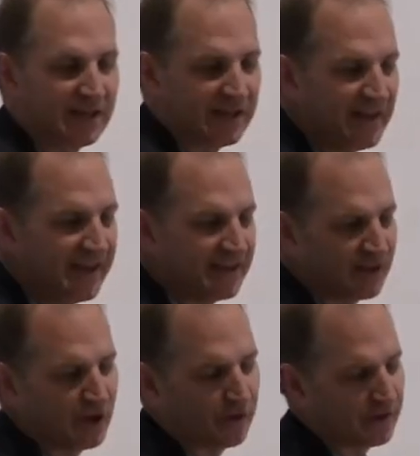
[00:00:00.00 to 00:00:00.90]
And they
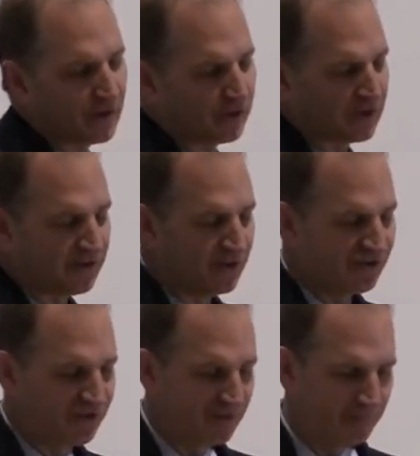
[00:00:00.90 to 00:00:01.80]
didn't know their own
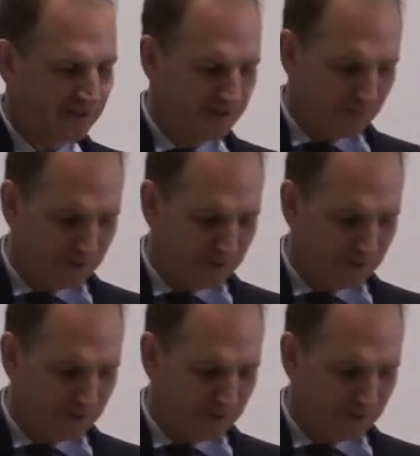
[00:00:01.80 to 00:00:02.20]
condition, but they're